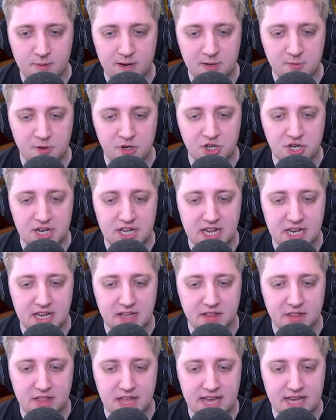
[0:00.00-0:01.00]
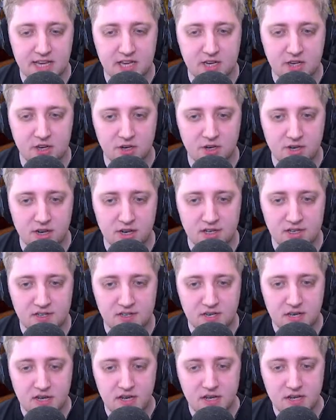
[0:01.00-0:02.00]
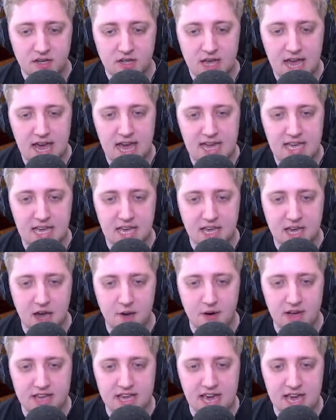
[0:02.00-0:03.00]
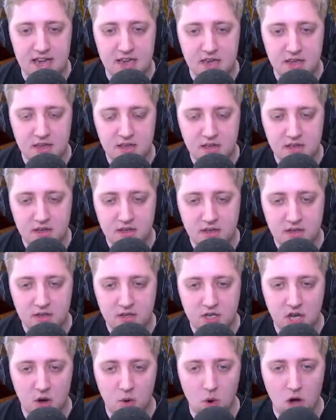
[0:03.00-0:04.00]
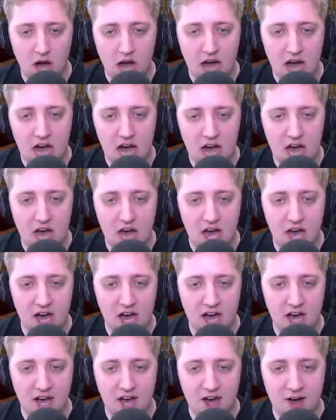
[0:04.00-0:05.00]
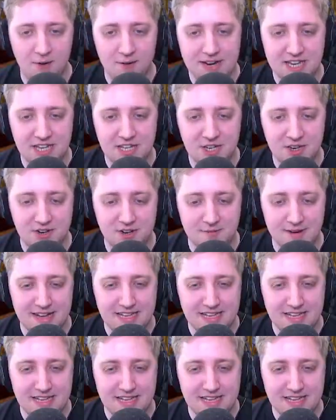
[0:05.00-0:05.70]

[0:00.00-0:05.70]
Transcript: splash potion of healing. Thank goodness. There you go. Okay. So, wow, when did you come